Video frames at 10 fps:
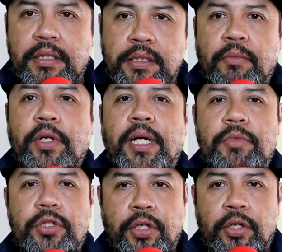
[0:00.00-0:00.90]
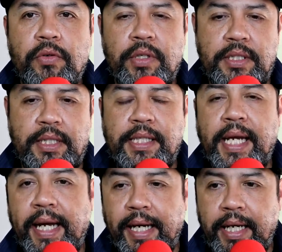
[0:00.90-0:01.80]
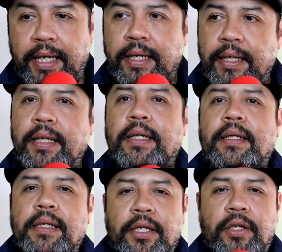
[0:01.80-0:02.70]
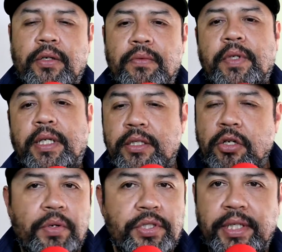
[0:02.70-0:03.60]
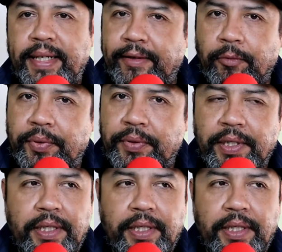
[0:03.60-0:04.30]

Someone comes to you and says, hey, and it's always good to help.